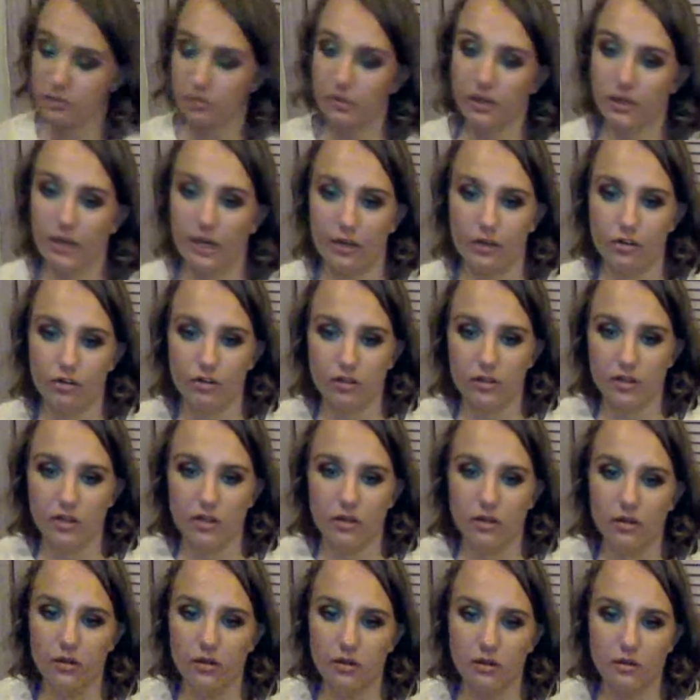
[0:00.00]
one, actually.
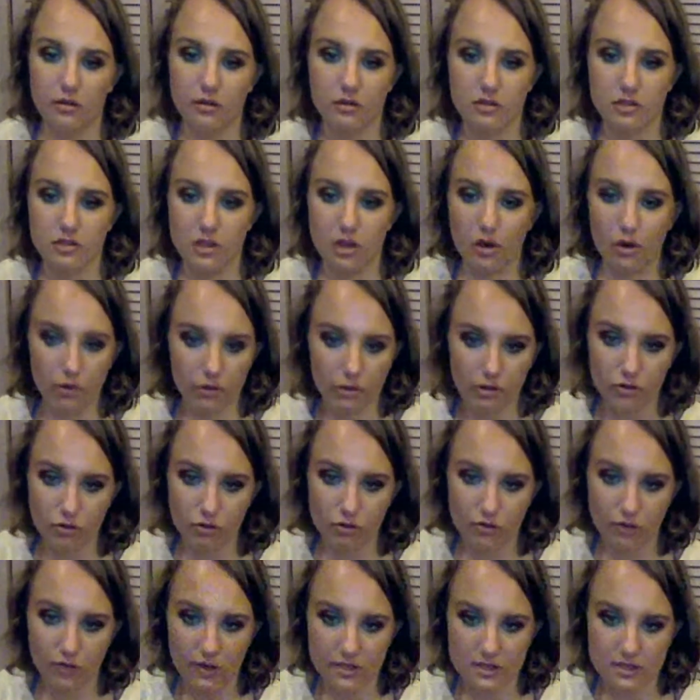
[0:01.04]
So, the
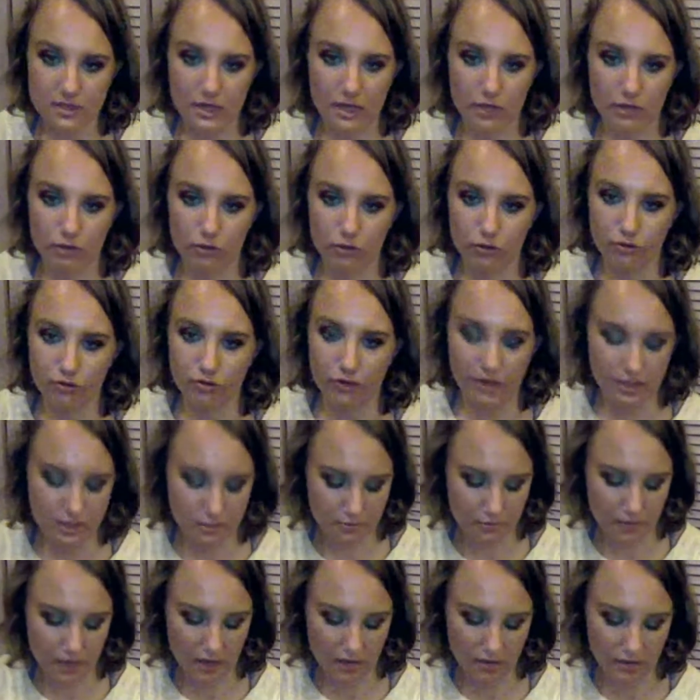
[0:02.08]
Too Faced Natural Face
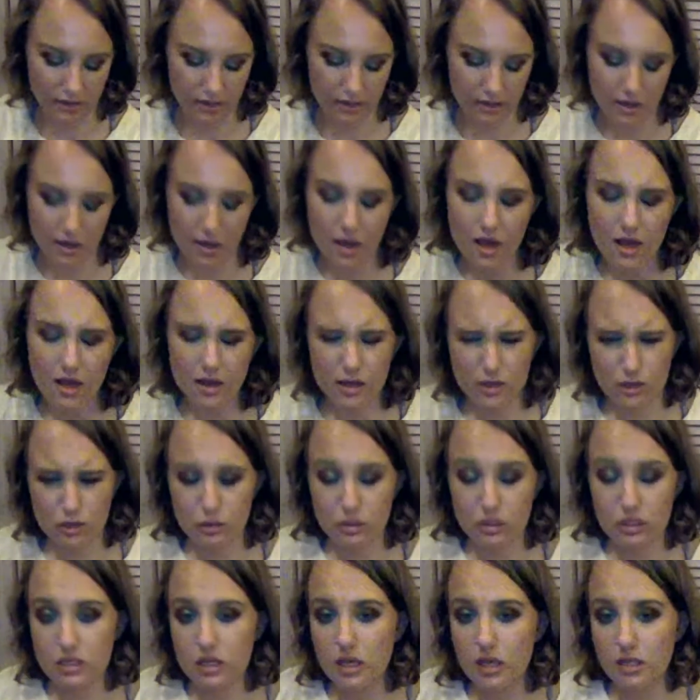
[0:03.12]
Palette. This
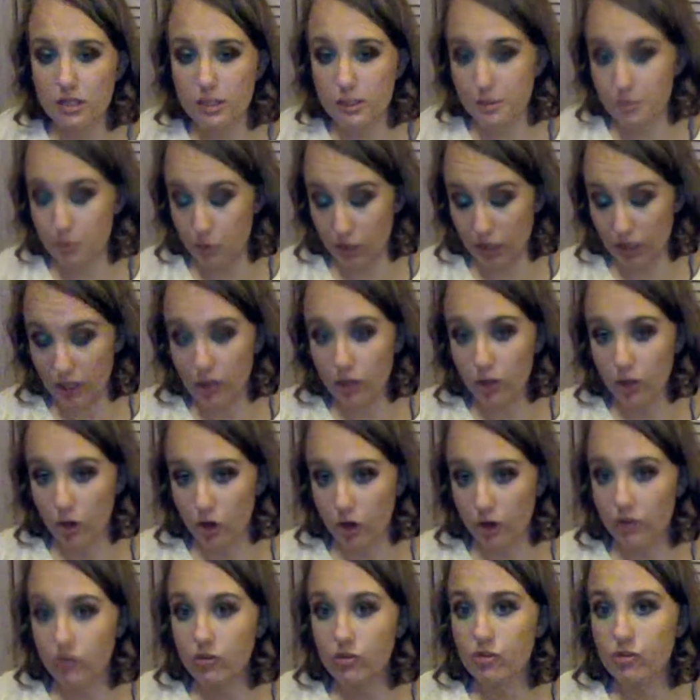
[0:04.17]
was a spring
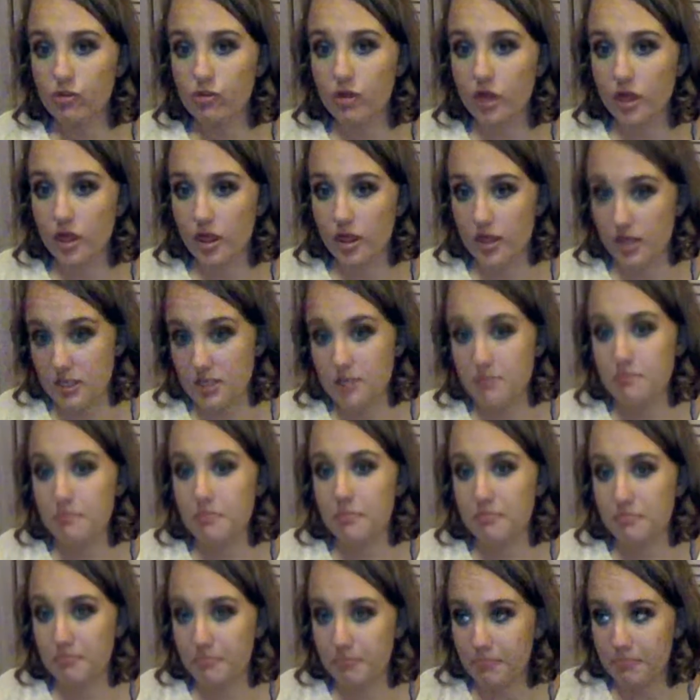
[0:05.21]
launch this
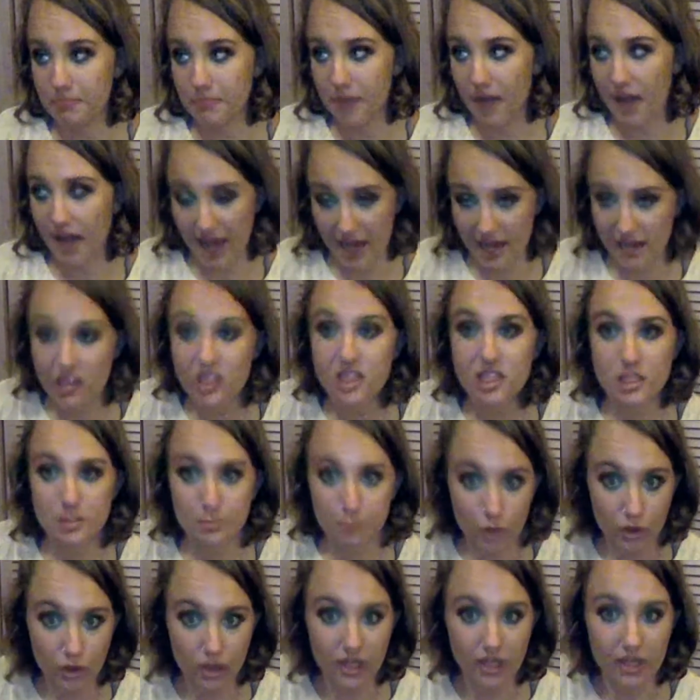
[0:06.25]
past
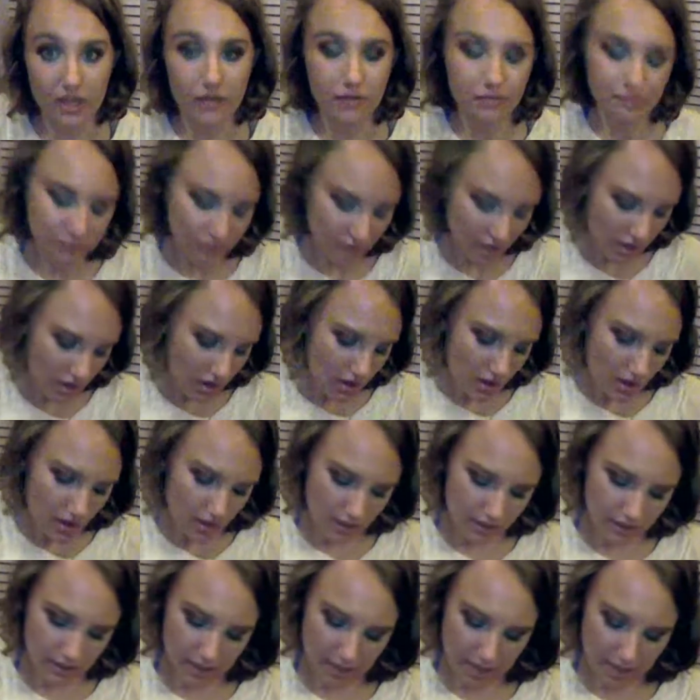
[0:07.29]
spring.
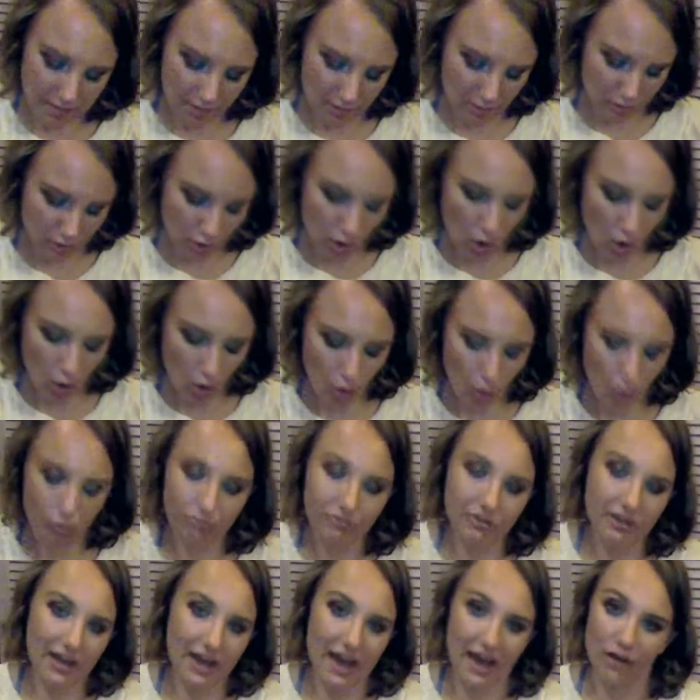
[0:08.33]
They came out with a whole
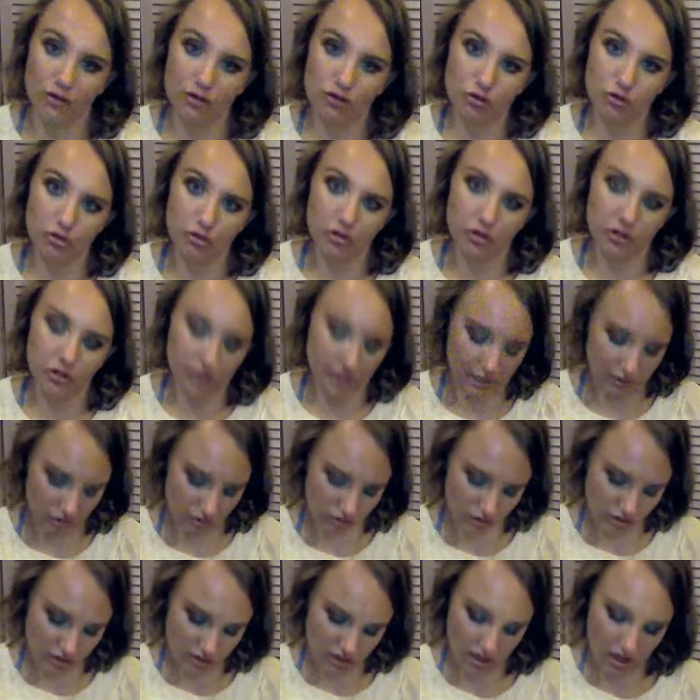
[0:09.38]
natural
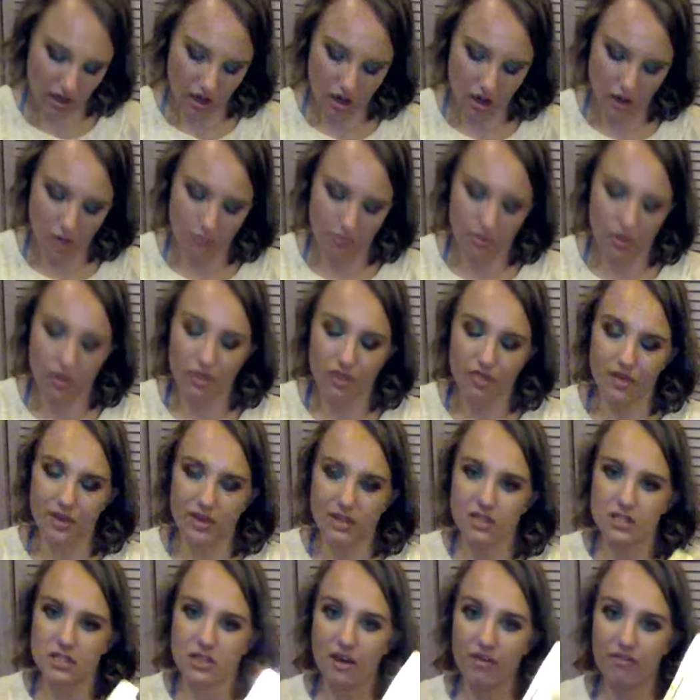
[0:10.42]
collection.
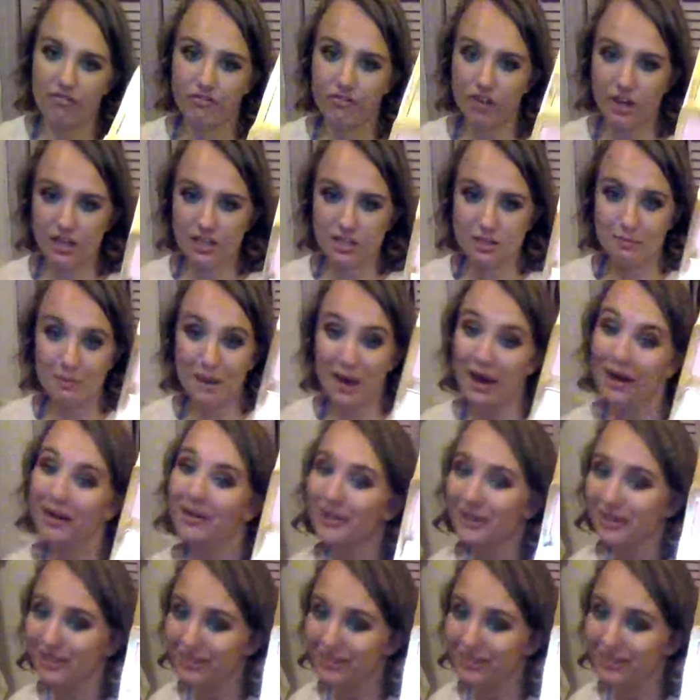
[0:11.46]
This face palette